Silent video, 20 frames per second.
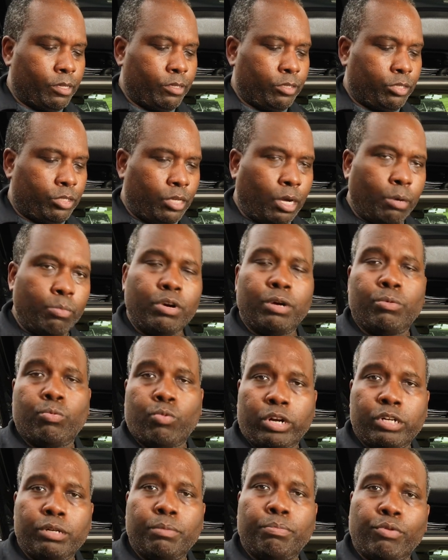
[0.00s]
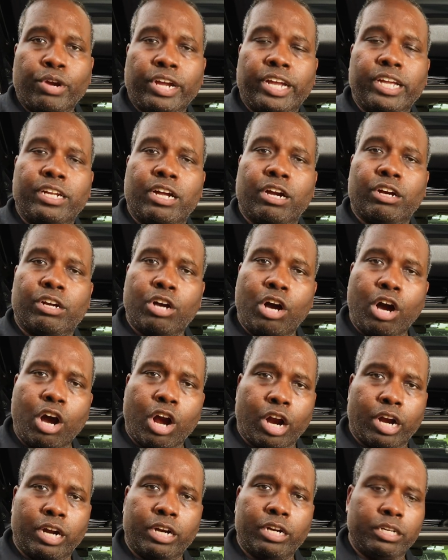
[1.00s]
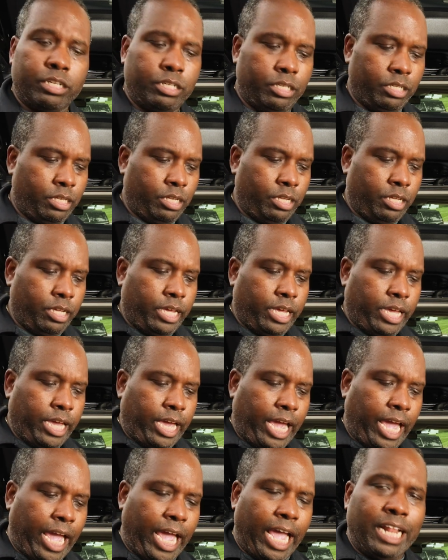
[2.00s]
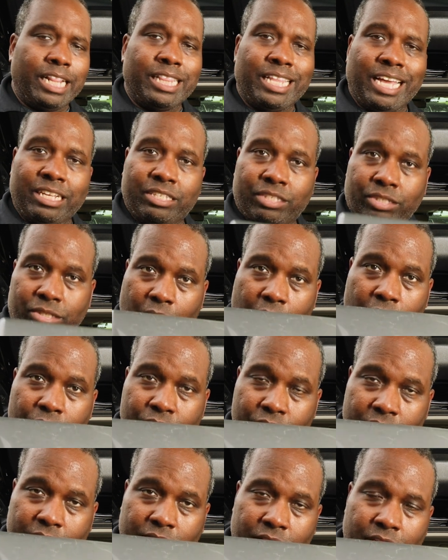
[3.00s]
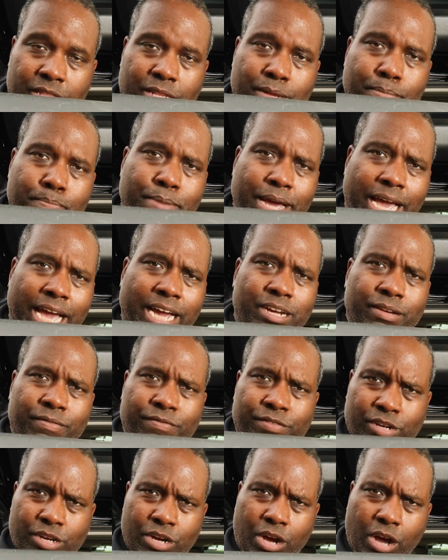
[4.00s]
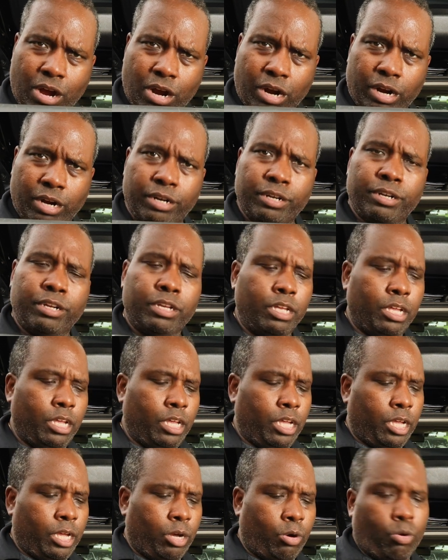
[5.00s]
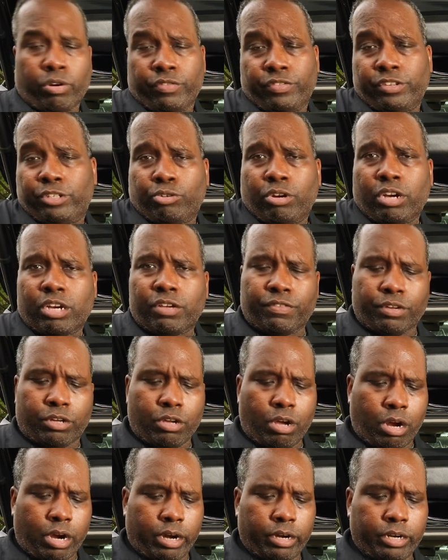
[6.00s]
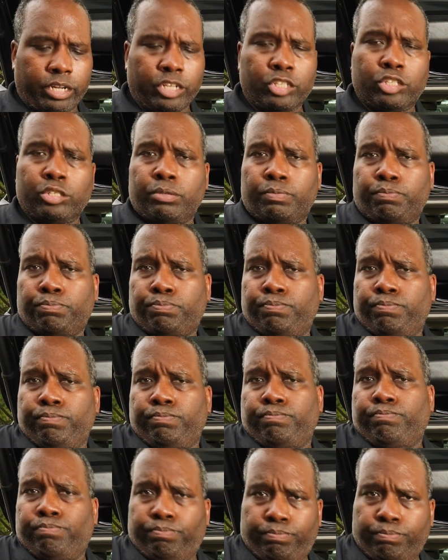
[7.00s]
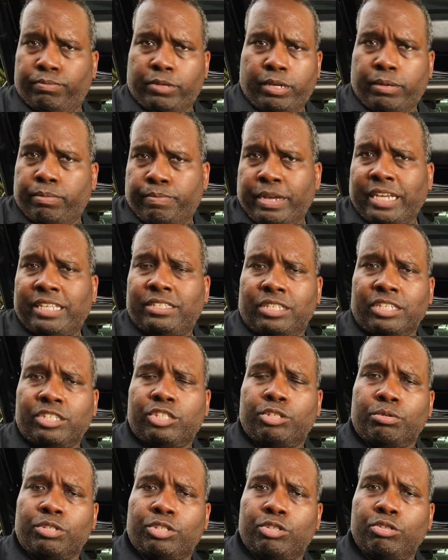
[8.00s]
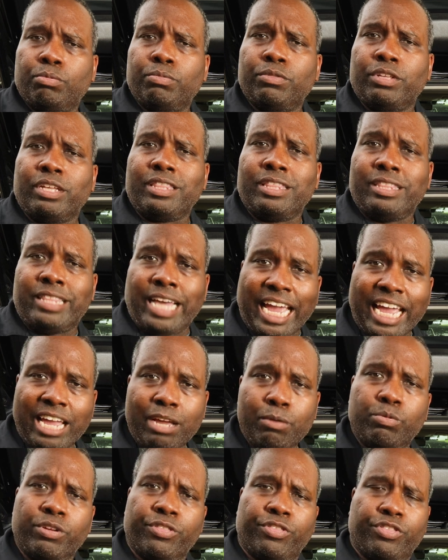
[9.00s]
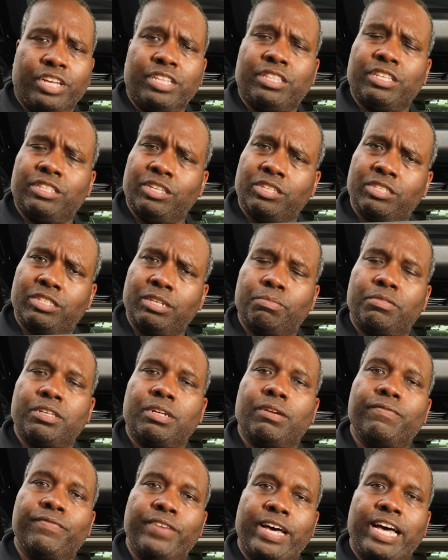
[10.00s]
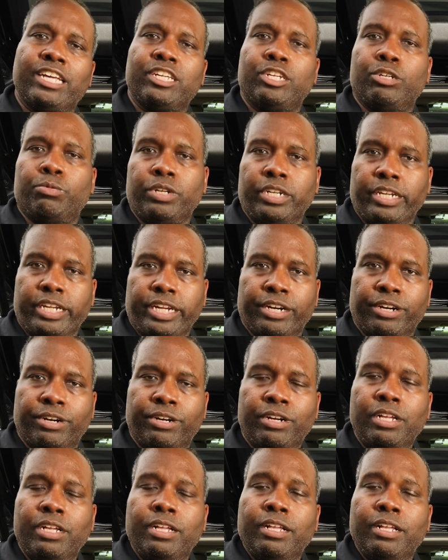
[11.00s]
someone were to break in our car and they saw this in the back of the car or in the trunk of the car, it makes sense to assume that they would think that there's something of value in here.